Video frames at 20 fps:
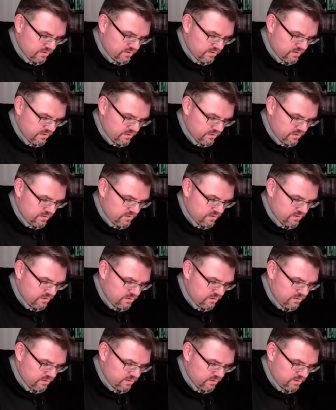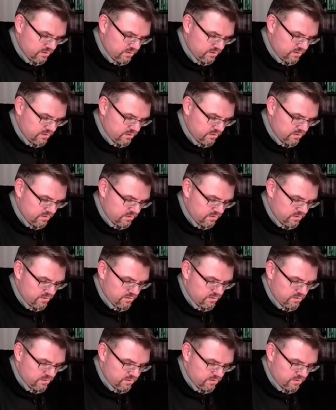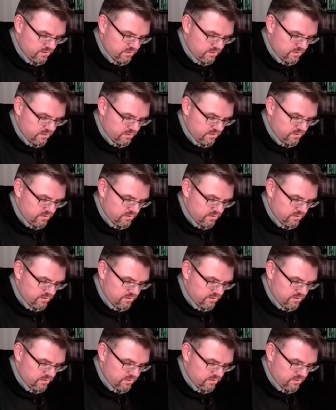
Nobody speaks.